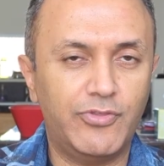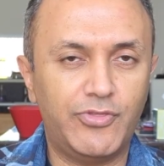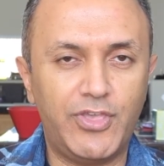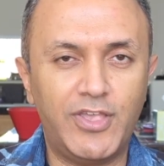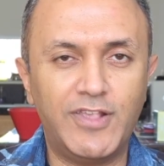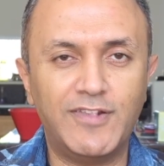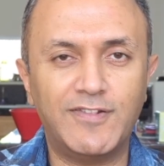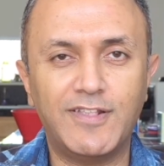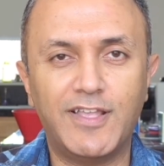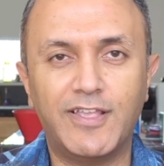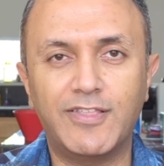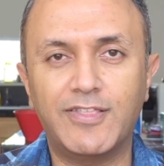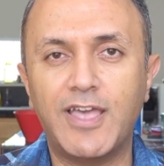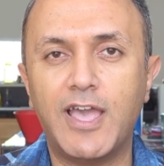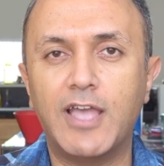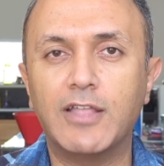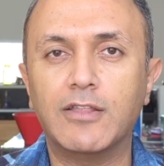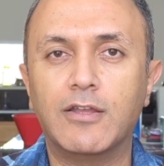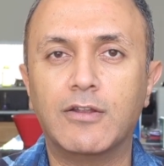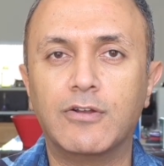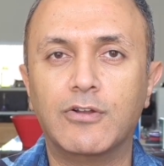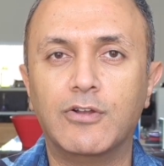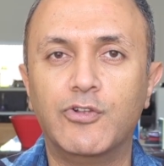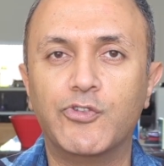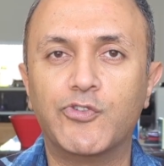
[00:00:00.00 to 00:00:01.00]
Things like that
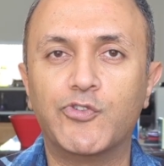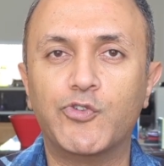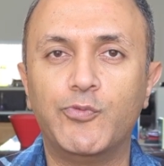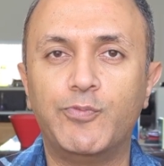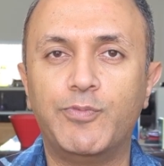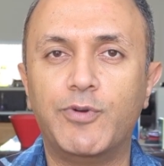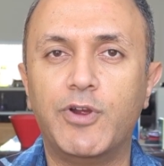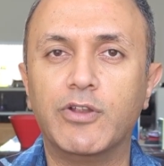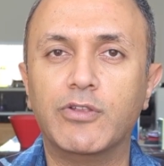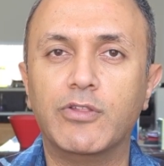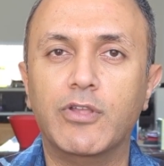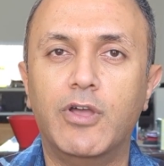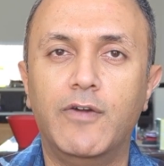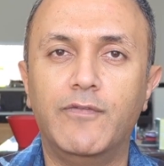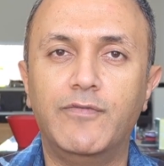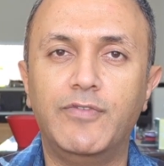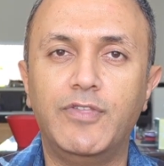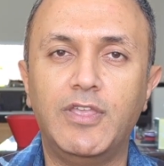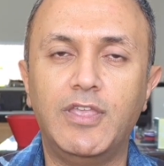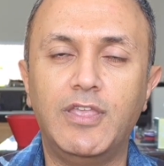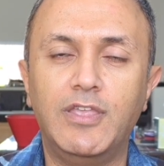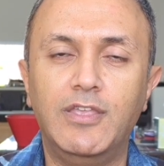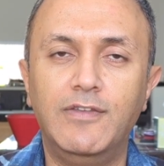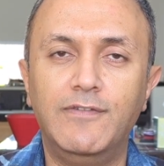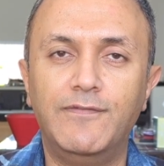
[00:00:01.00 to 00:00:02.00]
are also part of
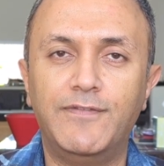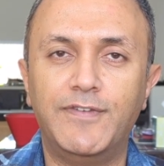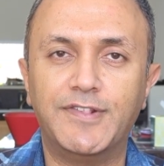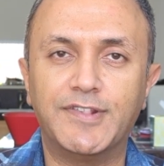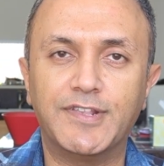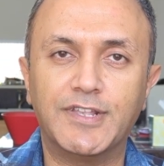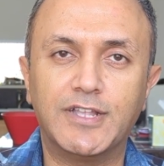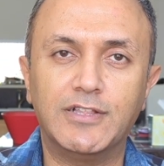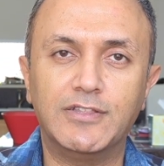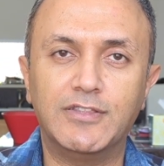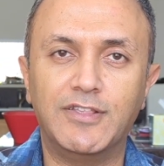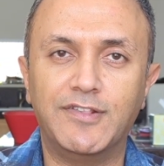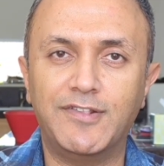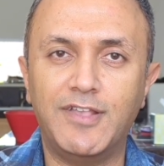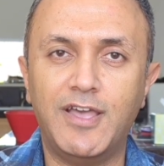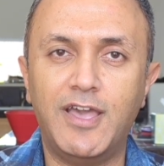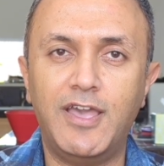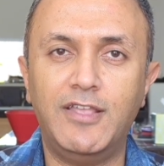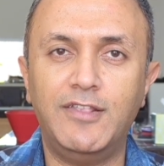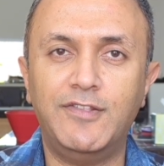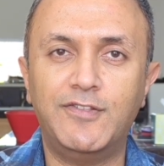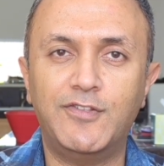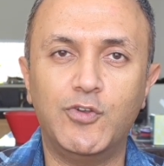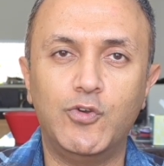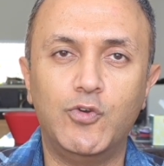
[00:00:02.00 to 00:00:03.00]
the physical
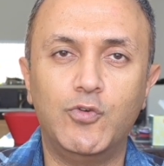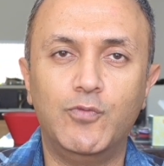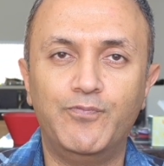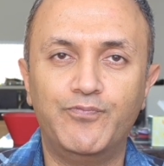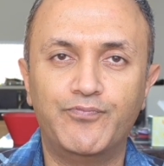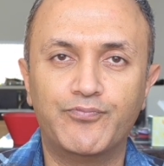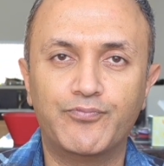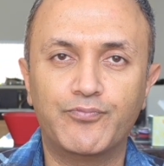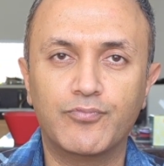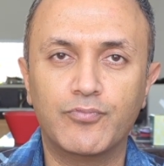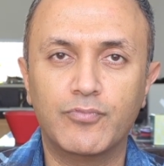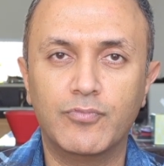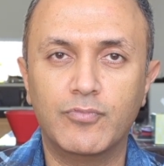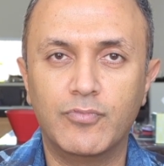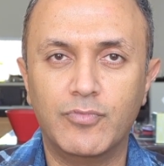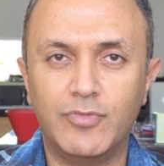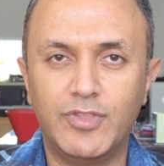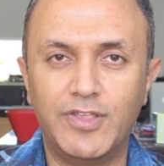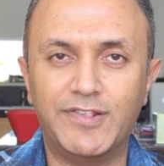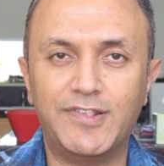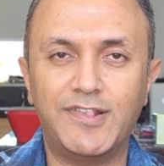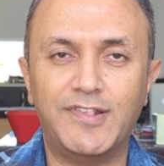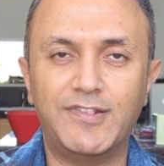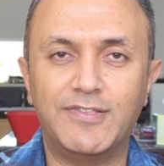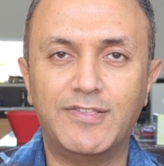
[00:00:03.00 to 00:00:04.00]
design. So
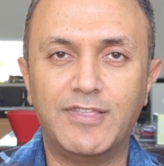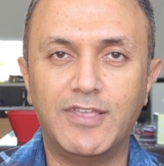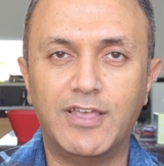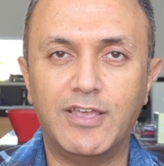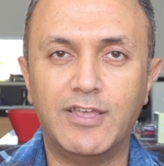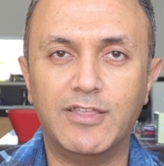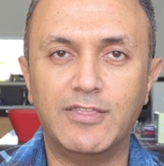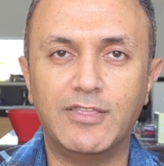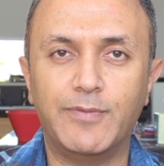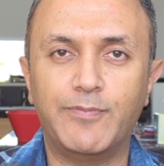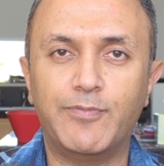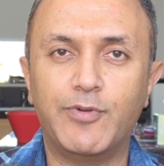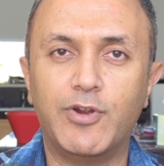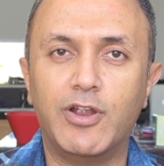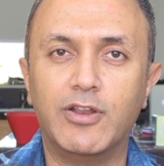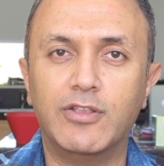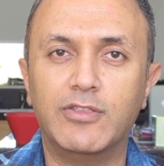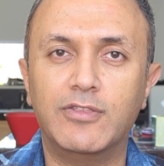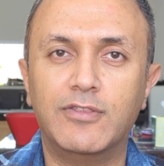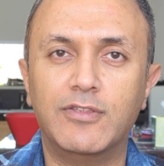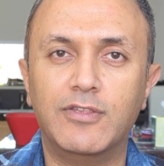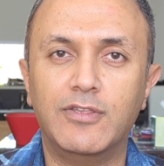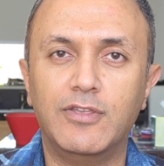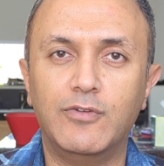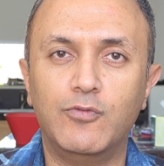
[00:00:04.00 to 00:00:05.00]
this is the
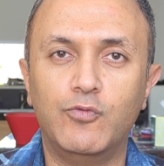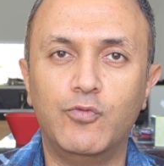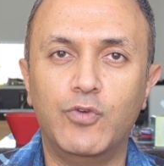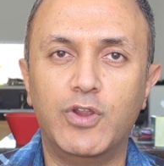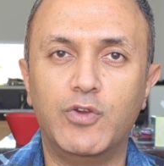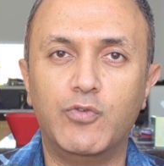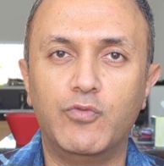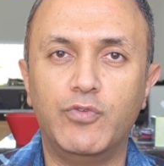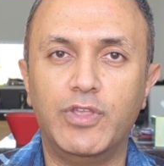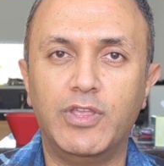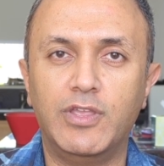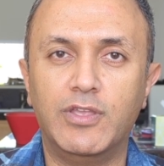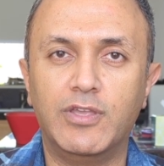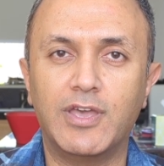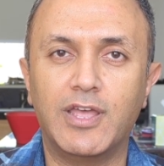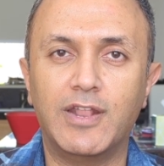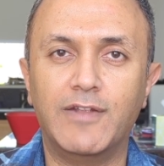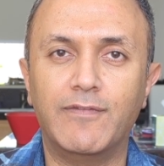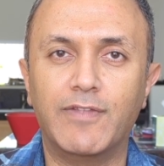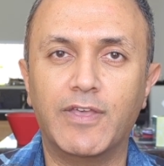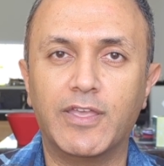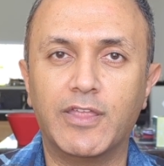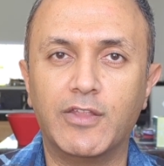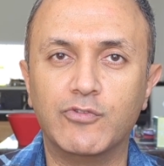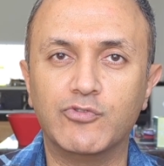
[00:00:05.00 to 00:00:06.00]
part where we kind
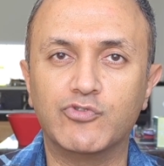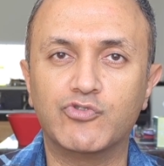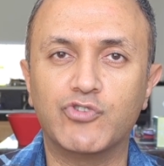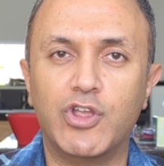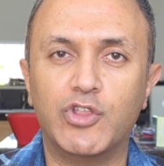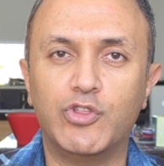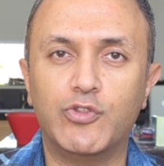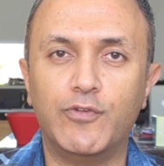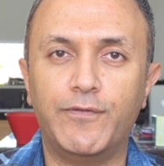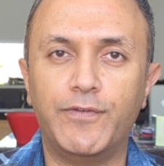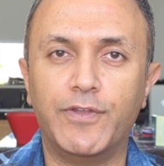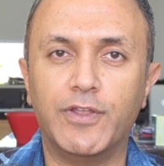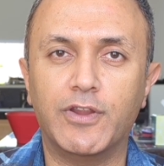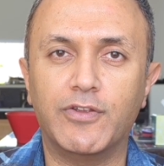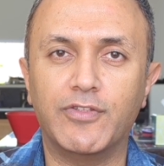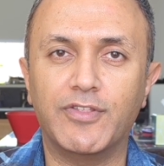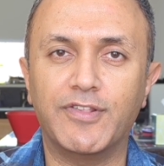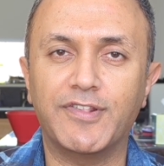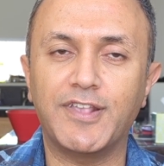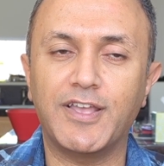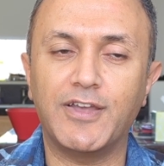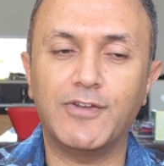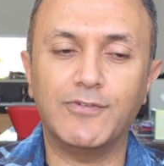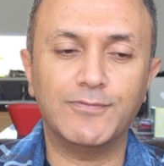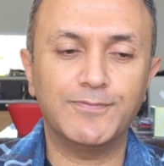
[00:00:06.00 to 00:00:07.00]
of like, try to figure
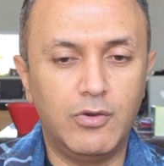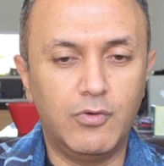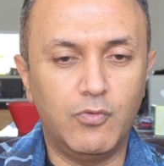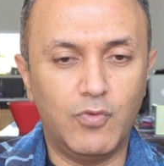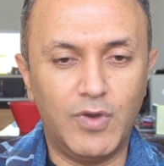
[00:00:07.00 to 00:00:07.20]
this out.